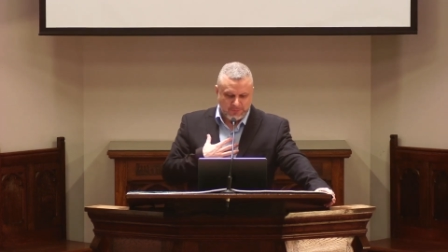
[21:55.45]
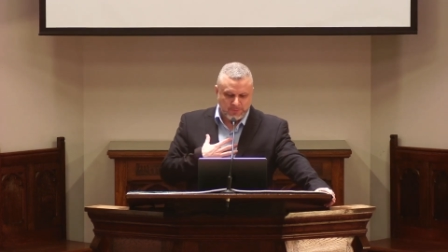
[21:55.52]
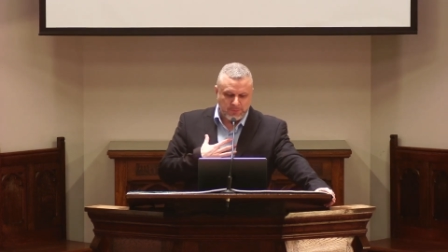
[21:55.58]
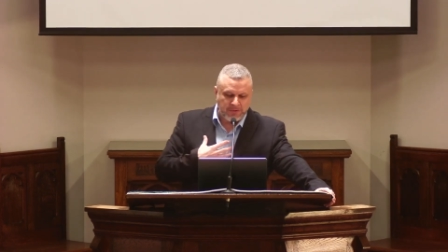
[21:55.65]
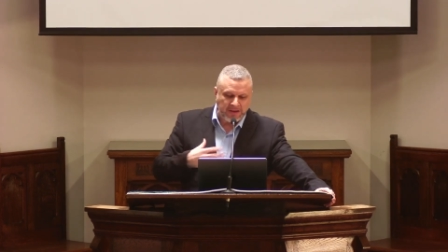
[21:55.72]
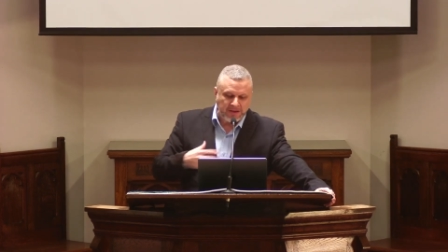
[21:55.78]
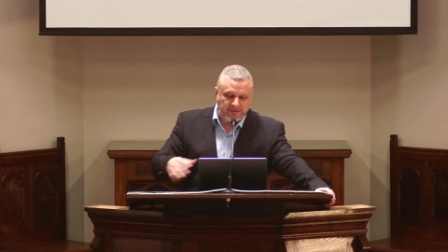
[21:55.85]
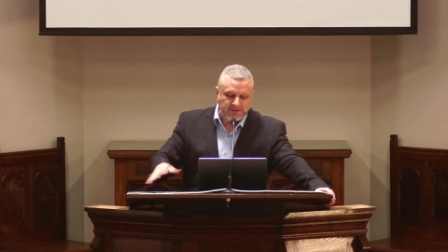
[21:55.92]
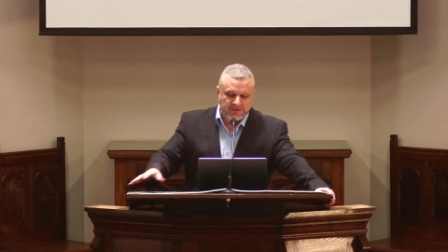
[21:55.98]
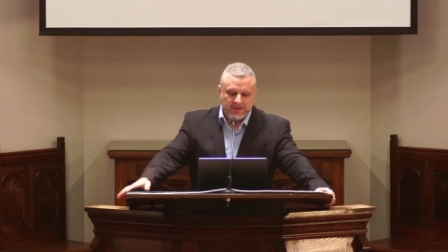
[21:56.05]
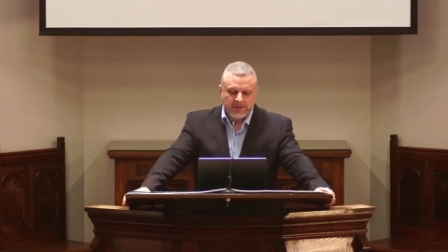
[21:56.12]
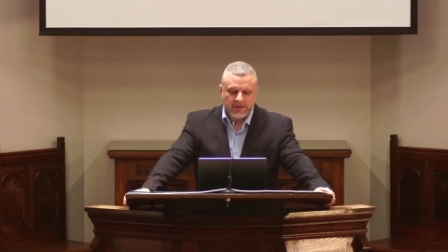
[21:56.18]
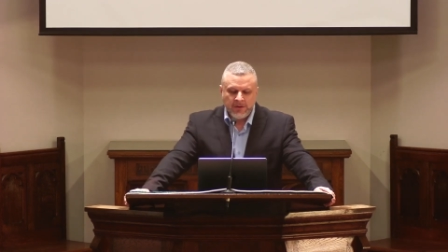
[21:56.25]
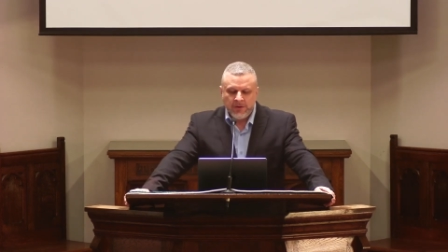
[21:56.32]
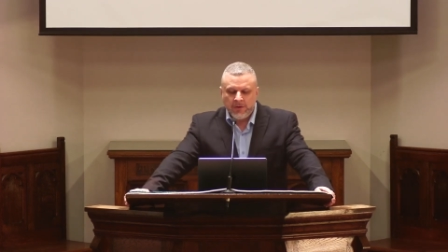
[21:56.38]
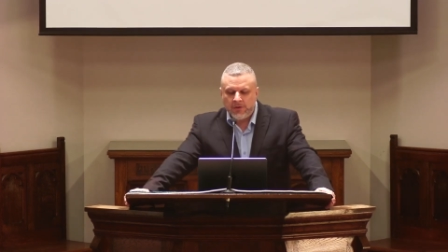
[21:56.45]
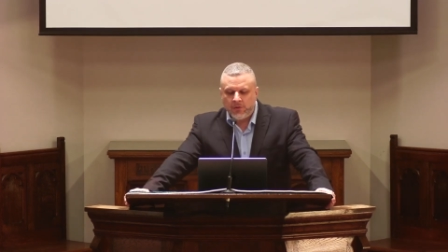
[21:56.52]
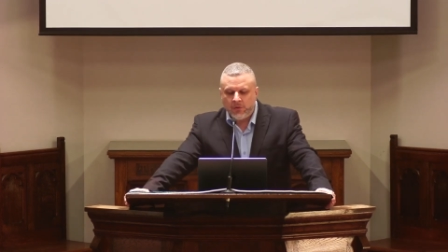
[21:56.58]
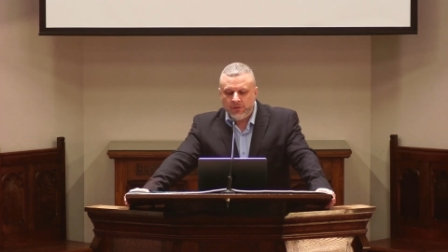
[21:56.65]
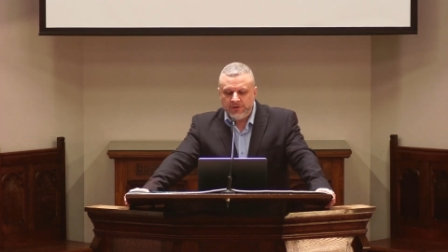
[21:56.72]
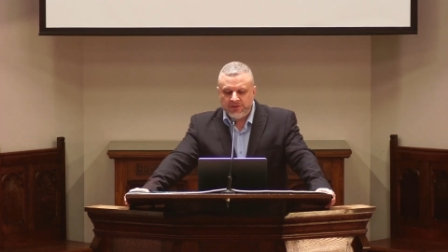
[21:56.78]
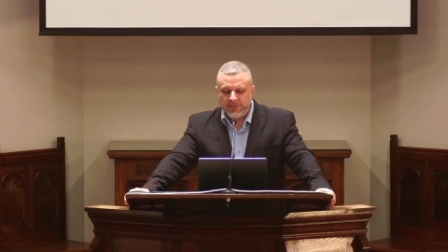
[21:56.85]
Repenting,
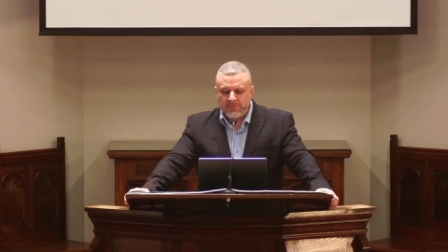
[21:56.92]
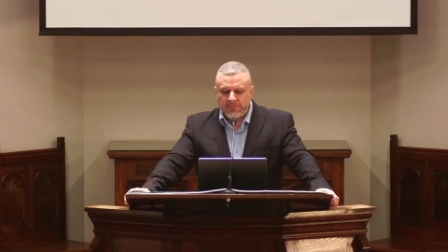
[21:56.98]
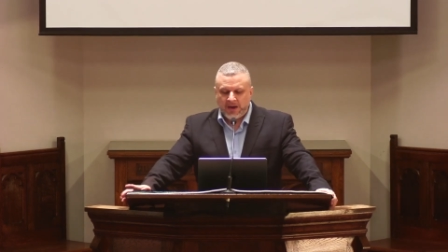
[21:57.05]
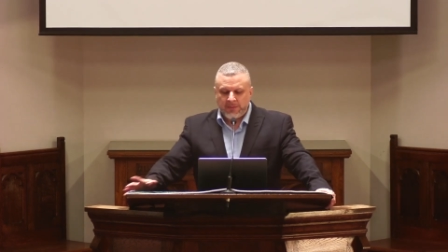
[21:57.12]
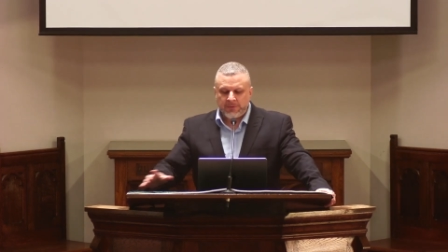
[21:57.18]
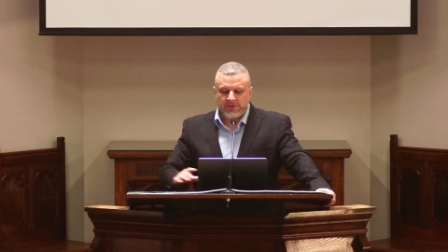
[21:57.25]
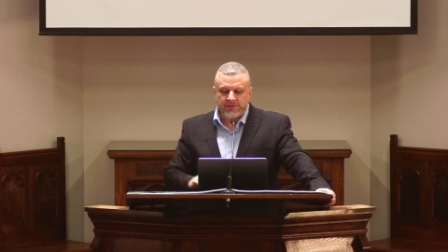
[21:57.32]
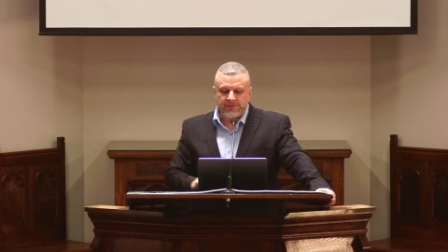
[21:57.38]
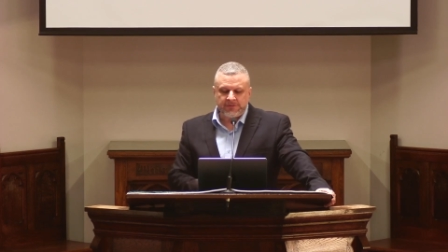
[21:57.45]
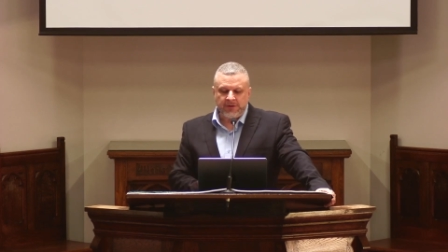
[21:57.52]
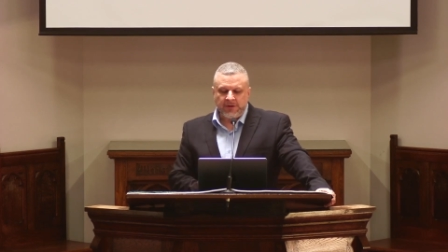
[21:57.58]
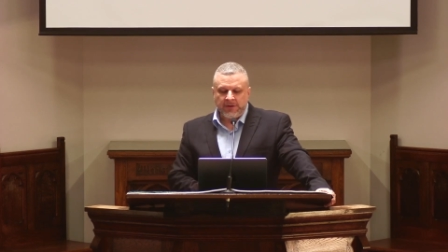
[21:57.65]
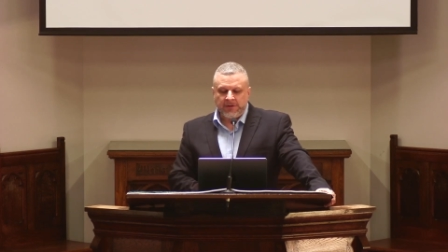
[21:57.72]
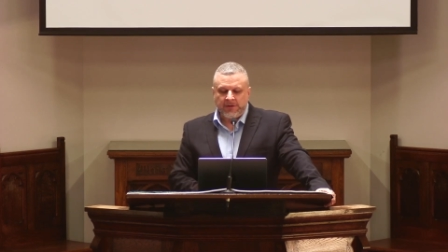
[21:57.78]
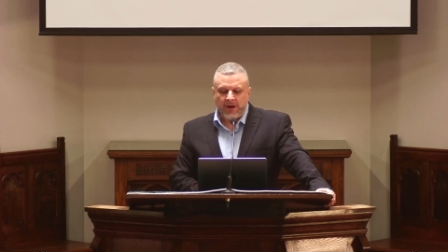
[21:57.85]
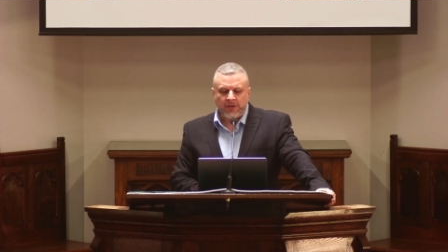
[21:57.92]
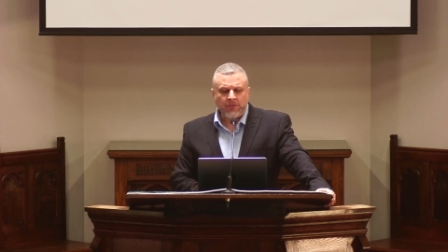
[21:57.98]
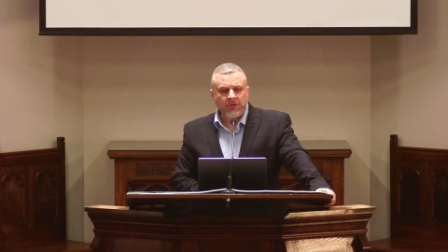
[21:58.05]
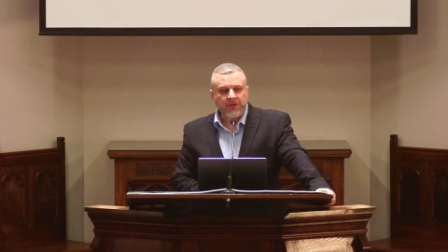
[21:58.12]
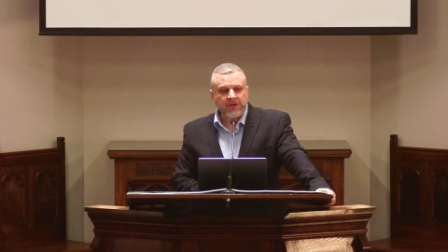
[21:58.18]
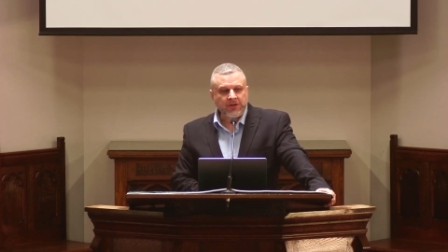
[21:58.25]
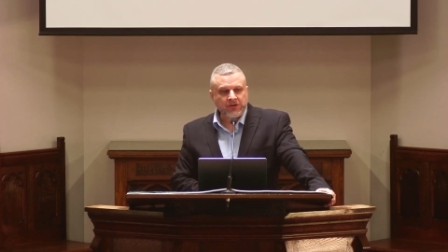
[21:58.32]
according to the Bible, is not
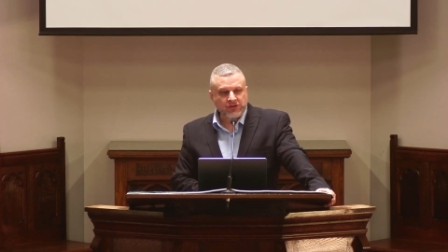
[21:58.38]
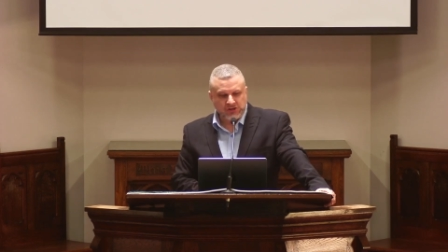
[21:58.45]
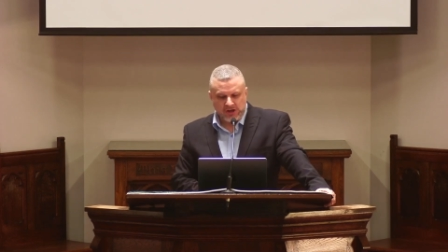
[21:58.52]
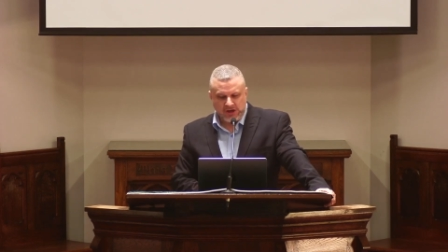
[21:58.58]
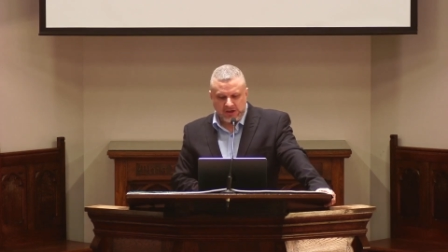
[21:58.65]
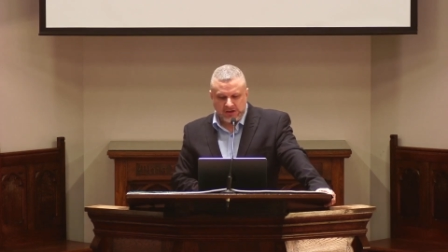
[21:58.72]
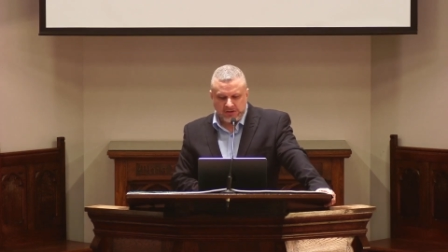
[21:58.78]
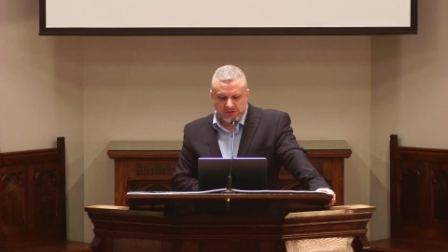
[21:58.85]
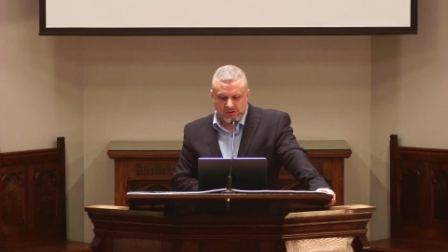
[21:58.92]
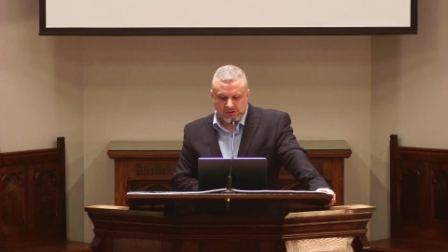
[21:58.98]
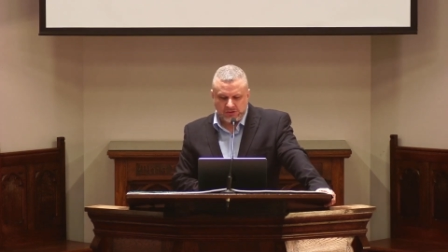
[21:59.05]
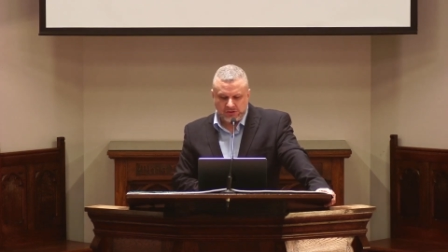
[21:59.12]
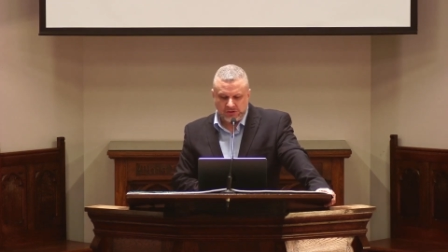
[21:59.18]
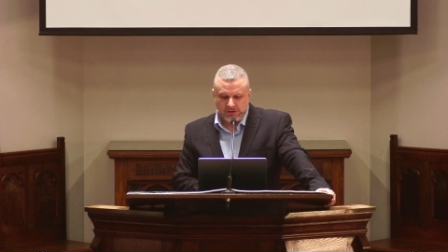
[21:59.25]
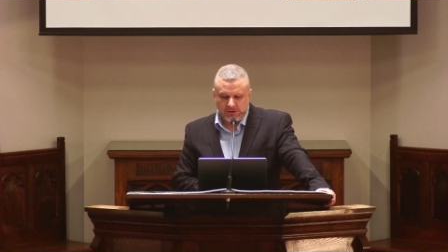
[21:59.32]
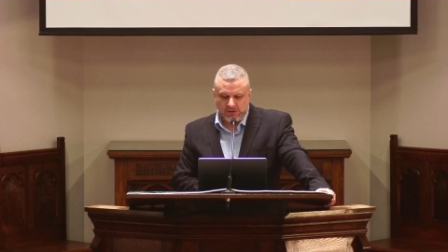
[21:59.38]
only a change